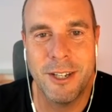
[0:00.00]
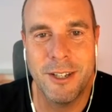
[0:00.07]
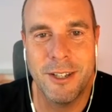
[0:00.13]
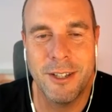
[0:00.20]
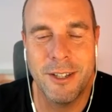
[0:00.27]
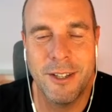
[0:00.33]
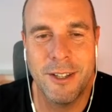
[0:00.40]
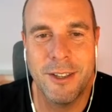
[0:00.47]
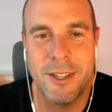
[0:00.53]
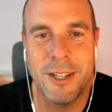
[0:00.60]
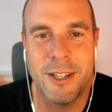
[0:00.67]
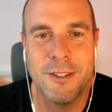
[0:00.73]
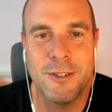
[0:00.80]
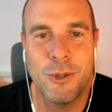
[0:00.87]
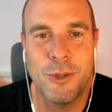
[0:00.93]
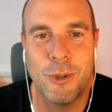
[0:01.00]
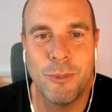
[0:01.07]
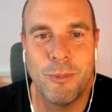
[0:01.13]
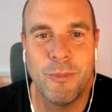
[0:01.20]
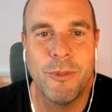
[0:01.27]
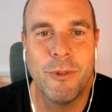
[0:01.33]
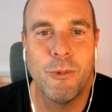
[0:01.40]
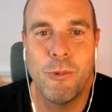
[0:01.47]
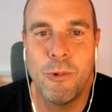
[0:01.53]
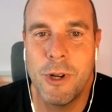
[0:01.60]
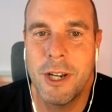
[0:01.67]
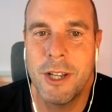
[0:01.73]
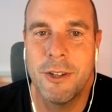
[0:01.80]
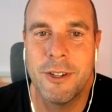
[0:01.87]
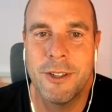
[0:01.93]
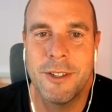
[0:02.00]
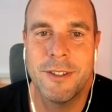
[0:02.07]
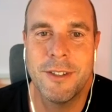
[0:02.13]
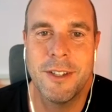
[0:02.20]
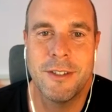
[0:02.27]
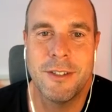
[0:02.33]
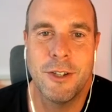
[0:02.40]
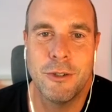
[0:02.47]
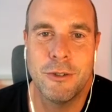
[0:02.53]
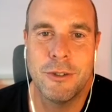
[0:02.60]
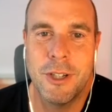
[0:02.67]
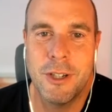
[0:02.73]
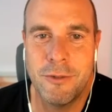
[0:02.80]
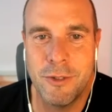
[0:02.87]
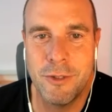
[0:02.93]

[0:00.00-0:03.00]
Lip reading: And the thing is, you're really good at this SEO stuff.